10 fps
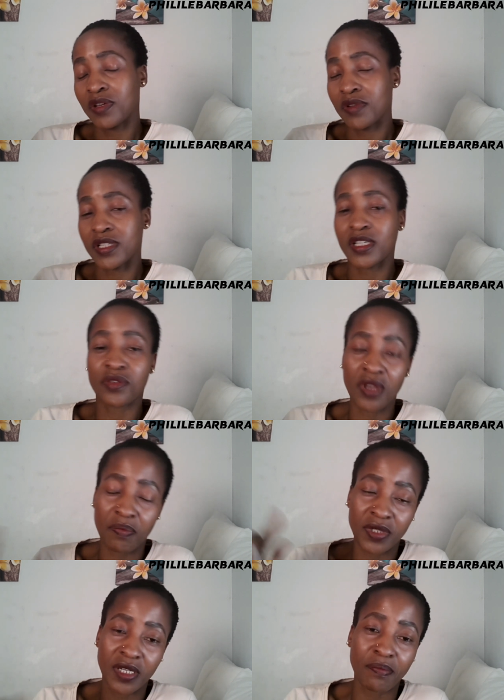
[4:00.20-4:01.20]
it was Letoya
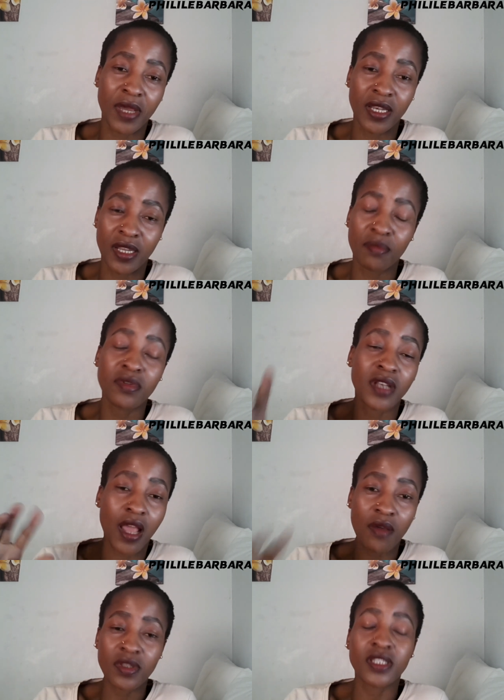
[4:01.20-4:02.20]
beaten by Lebo.
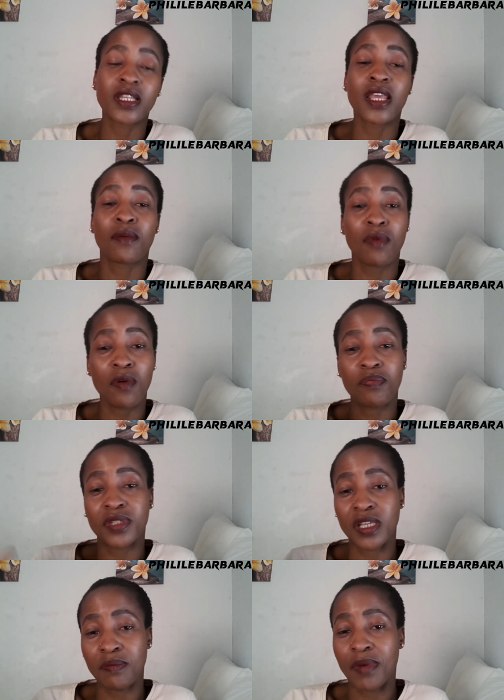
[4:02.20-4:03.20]
Now it's Lebo
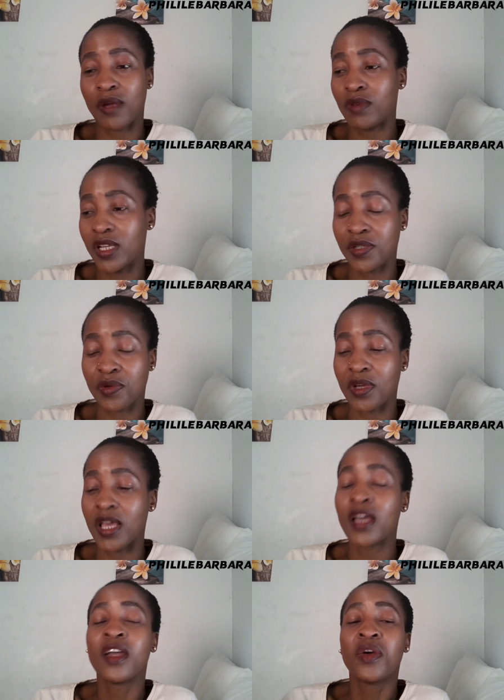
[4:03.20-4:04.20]
beaten by
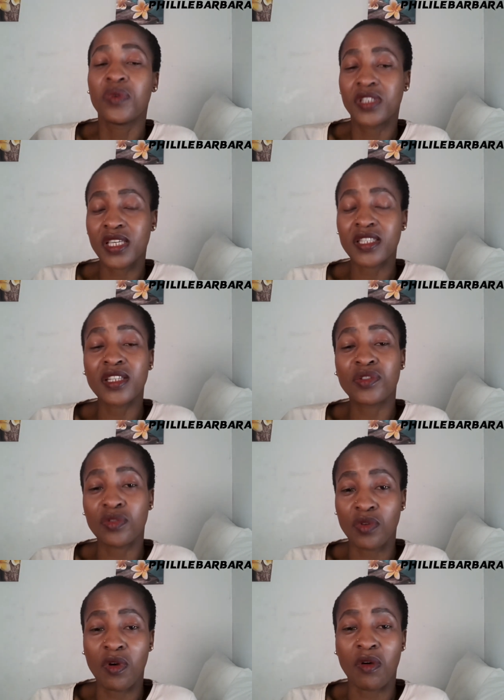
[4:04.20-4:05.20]
Uletoya. We just need to
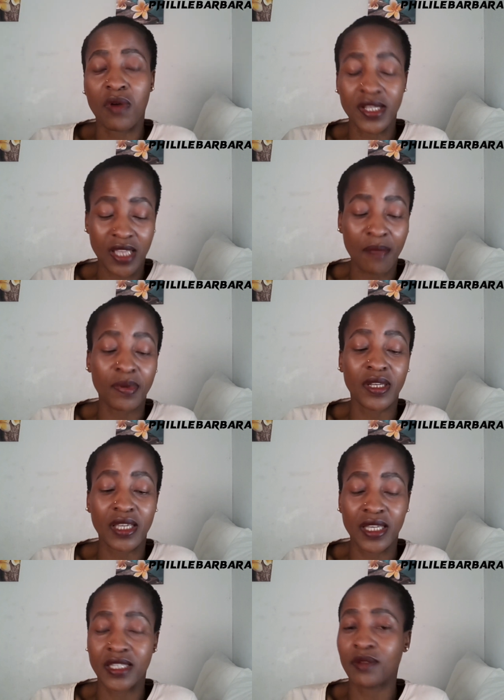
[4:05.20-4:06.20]
know what's happening
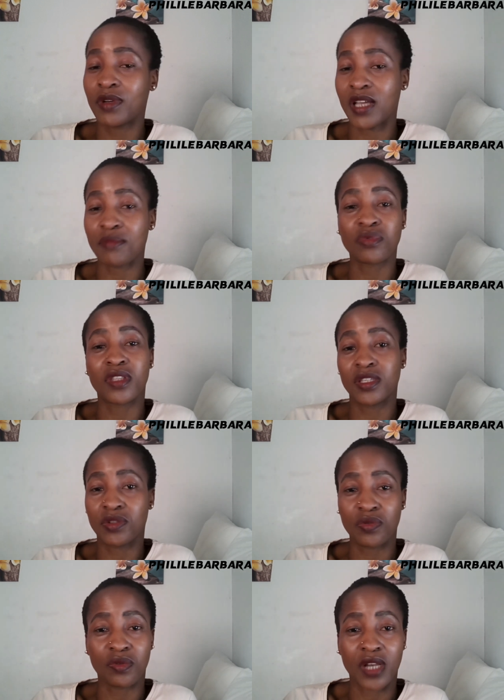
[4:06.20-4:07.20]
exactly when it comes to these
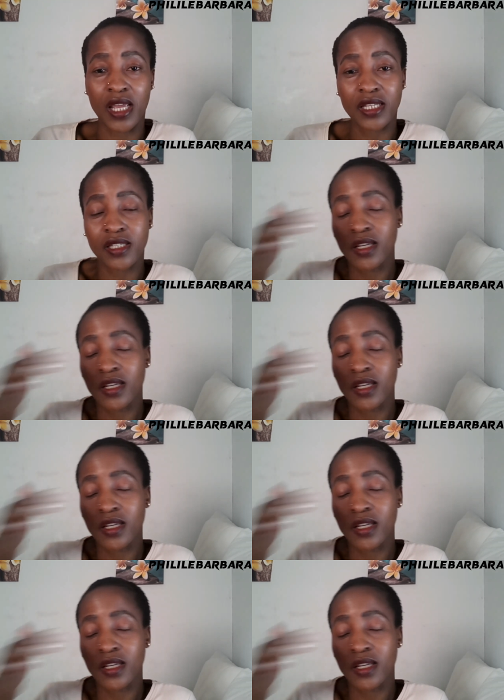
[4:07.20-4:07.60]
two, right?